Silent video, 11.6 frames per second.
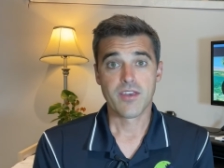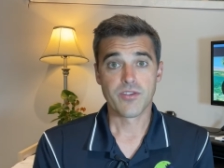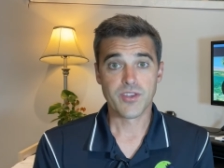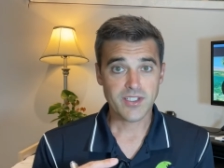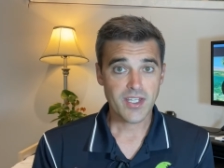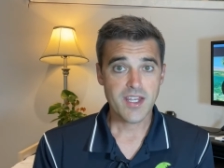
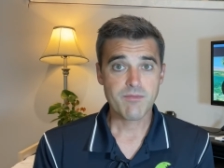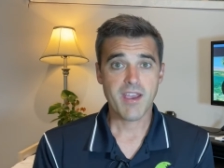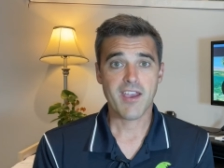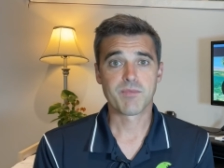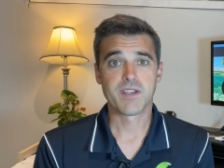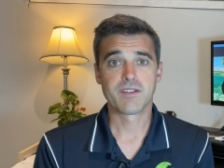The team
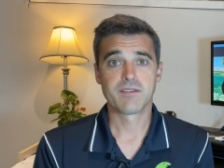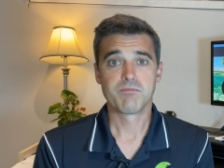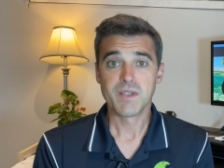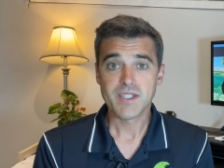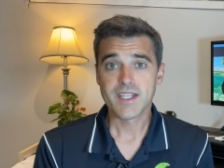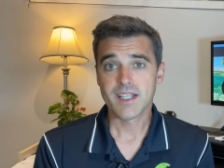have been
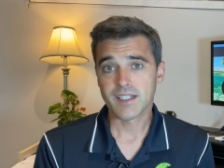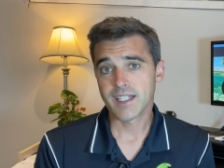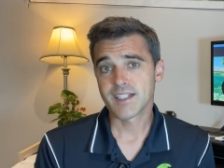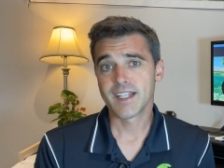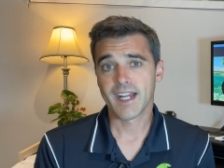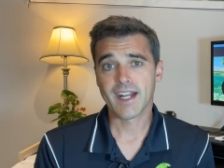busy
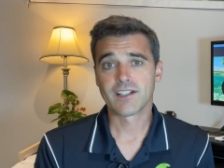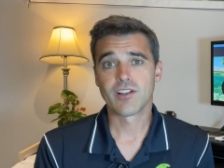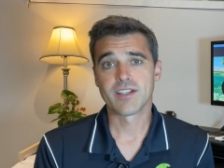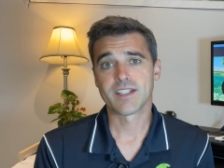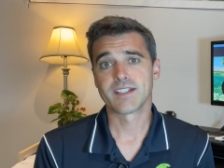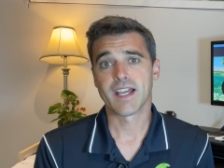collecting and
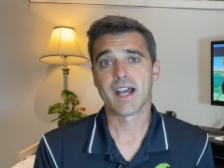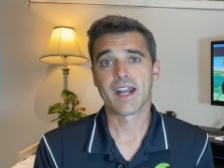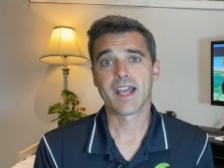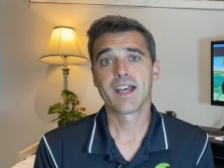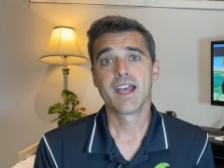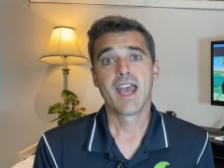analysing
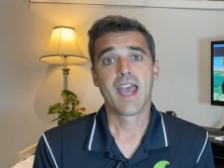data,